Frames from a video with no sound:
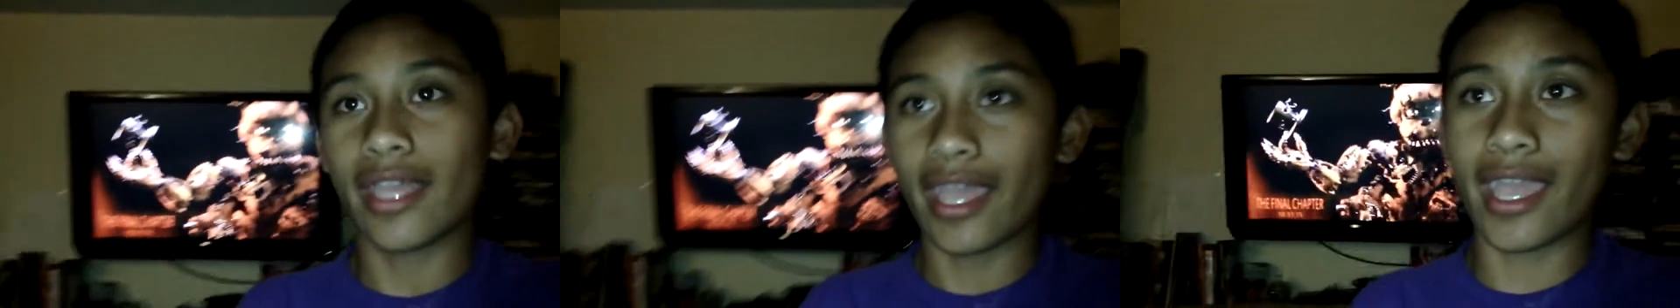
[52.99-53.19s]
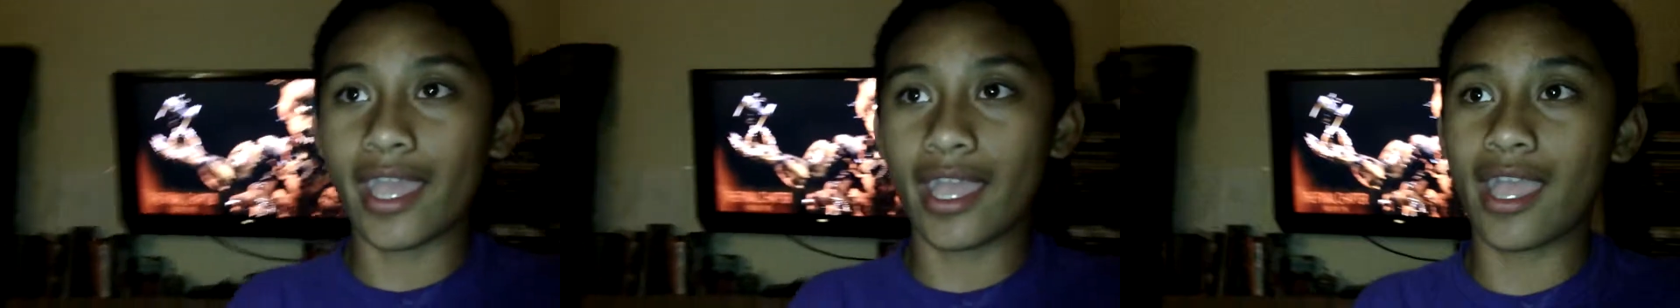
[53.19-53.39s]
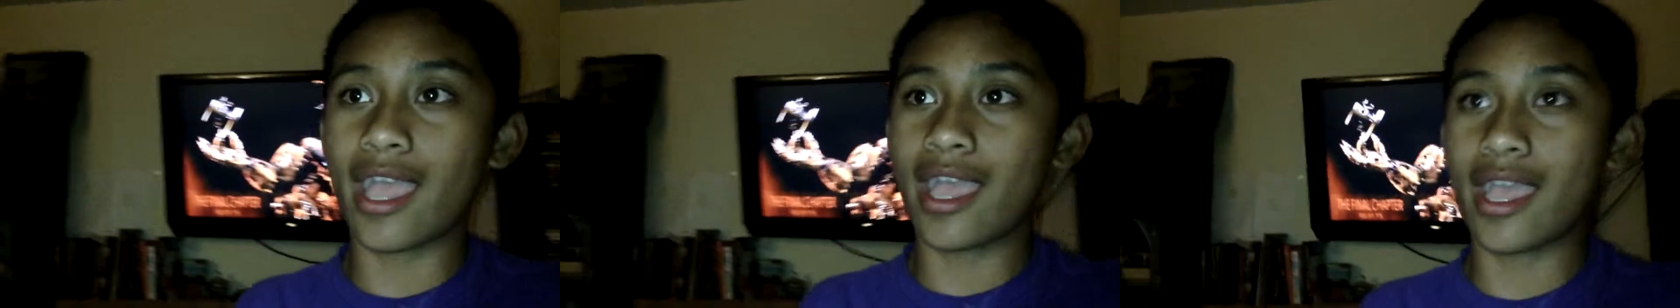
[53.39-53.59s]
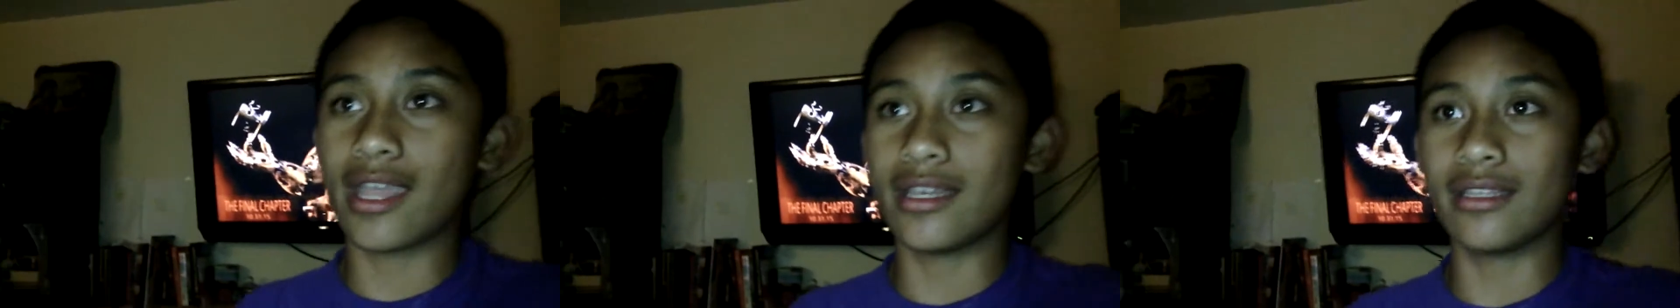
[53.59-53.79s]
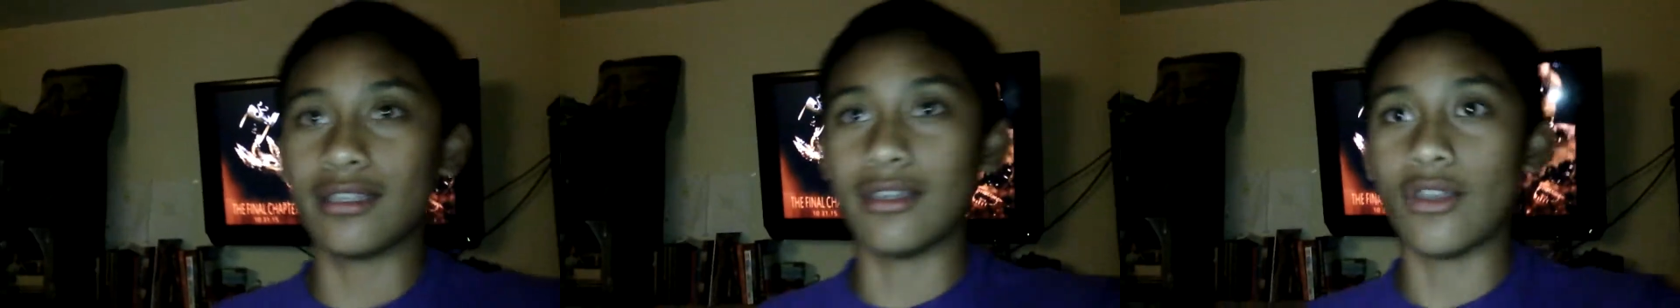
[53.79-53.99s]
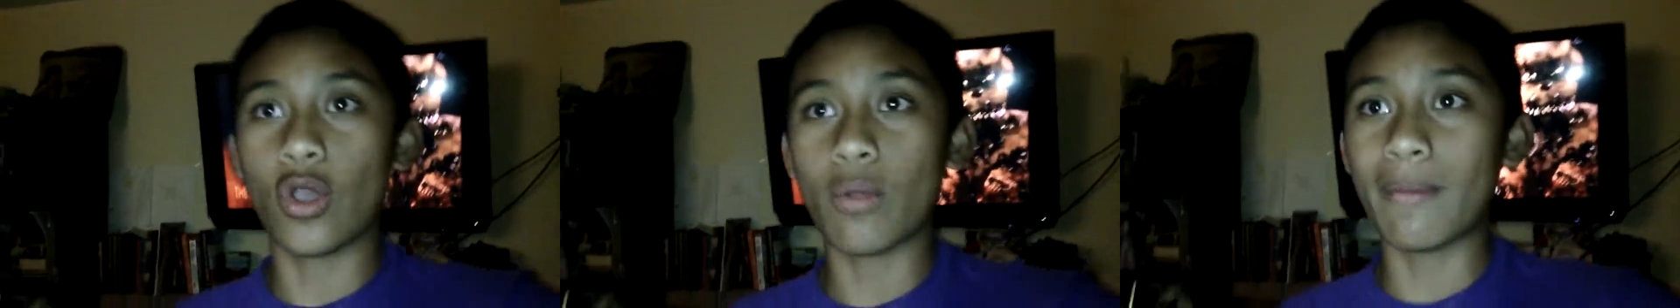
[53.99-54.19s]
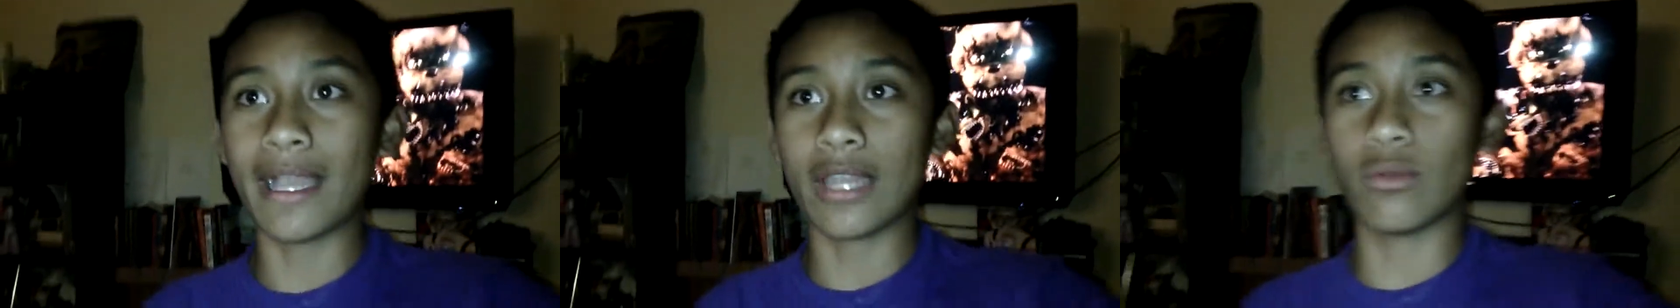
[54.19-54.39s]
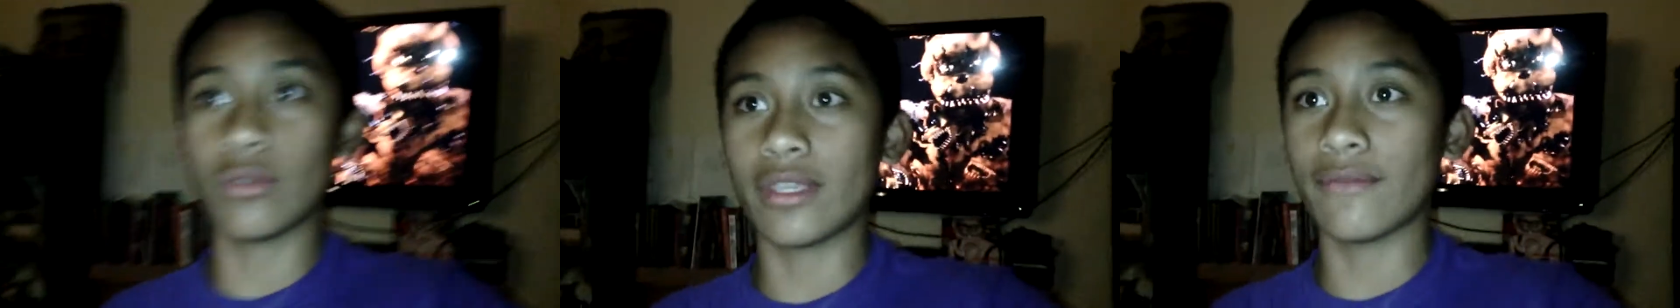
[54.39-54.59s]
And
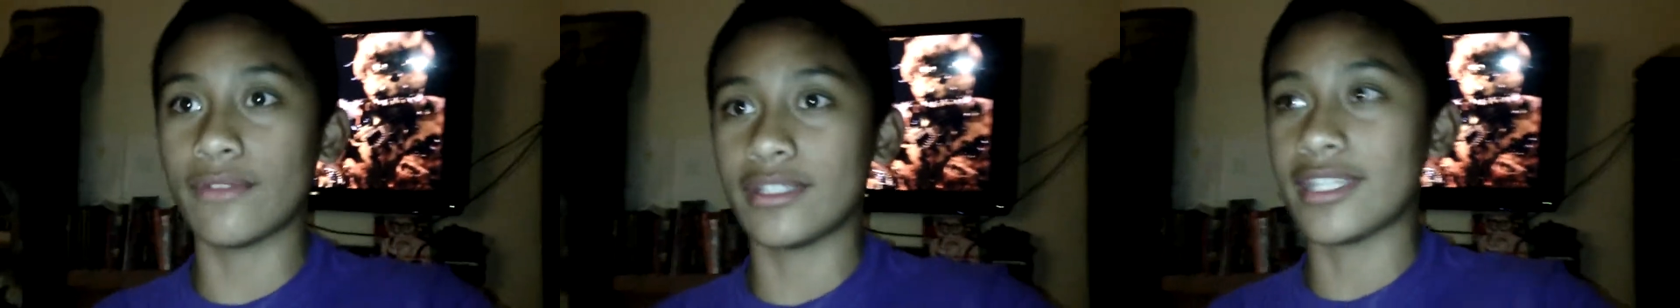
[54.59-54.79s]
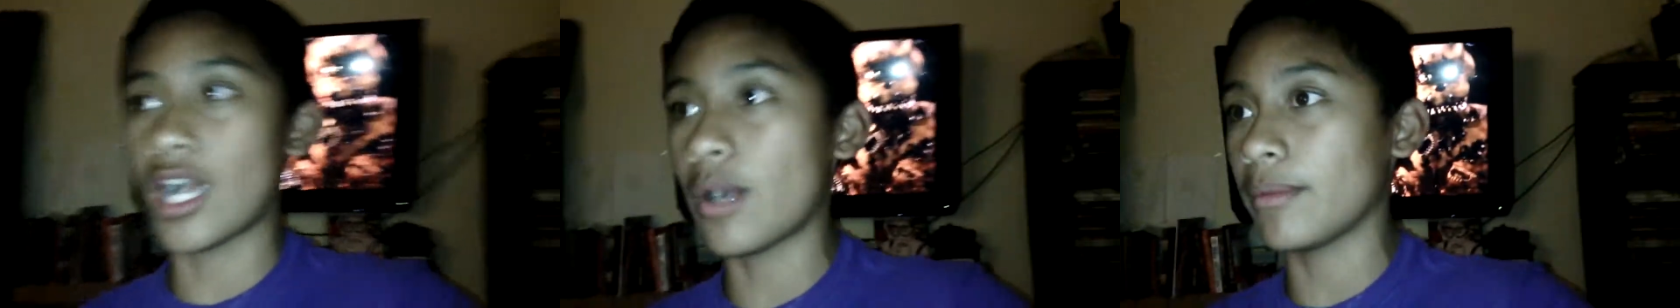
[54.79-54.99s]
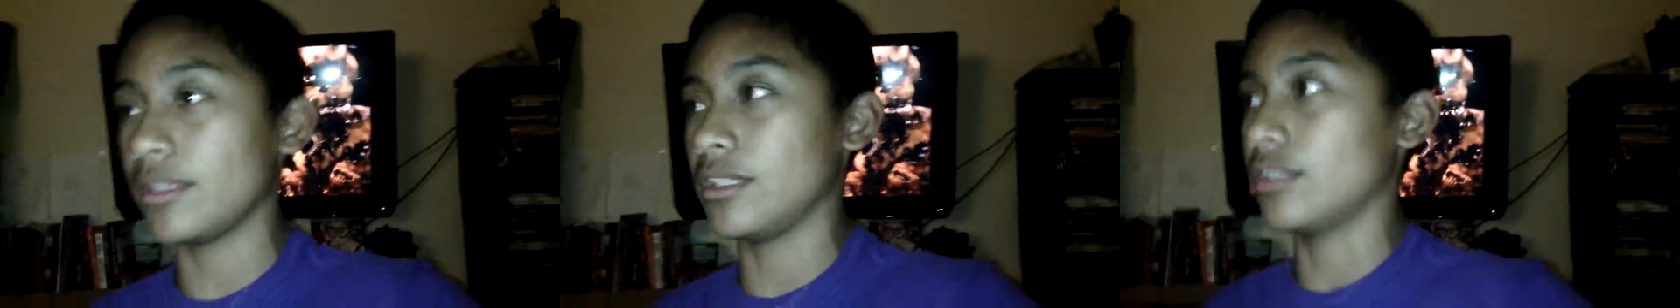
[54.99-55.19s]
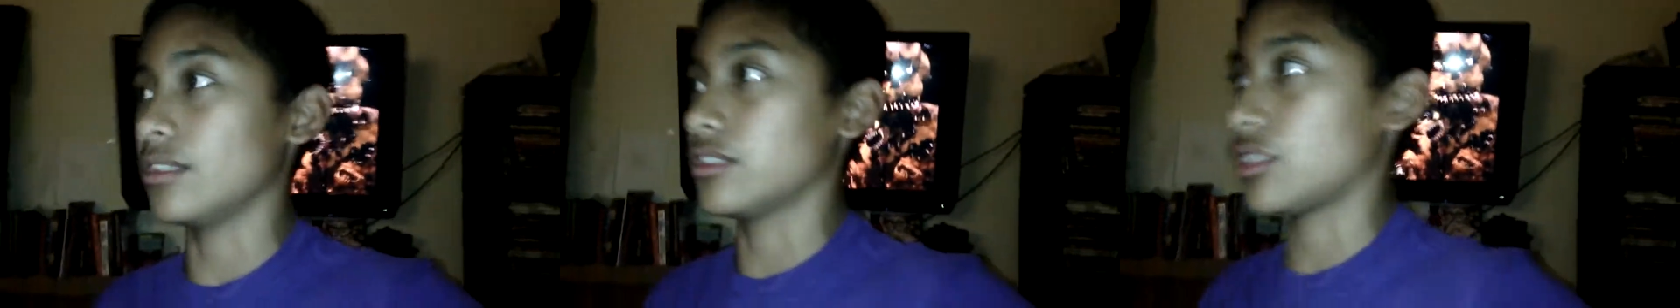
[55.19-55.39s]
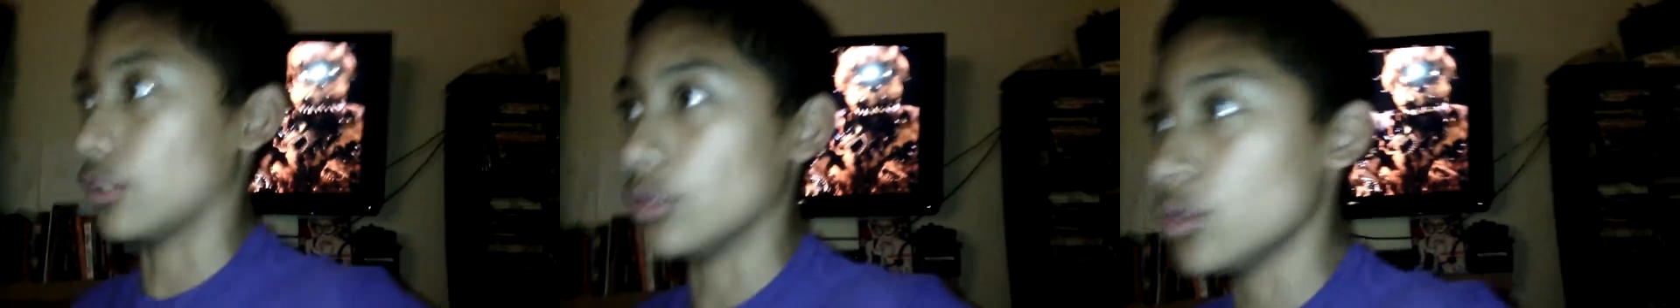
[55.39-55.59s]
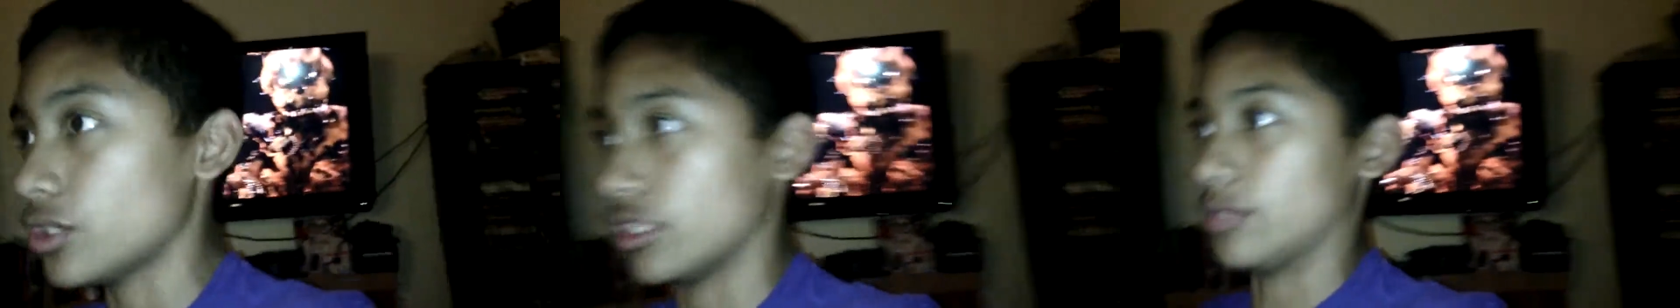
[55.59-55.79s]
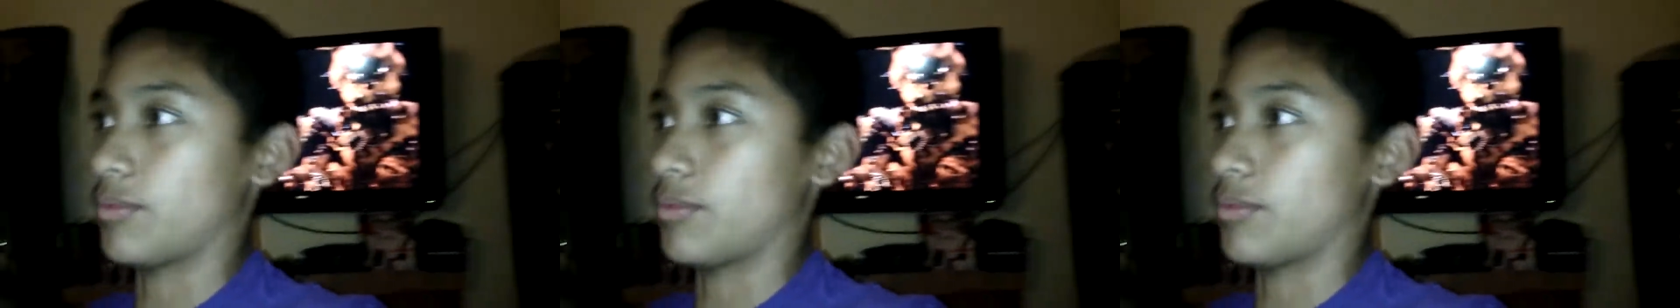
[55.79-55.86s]
nobody will even tell me the solution.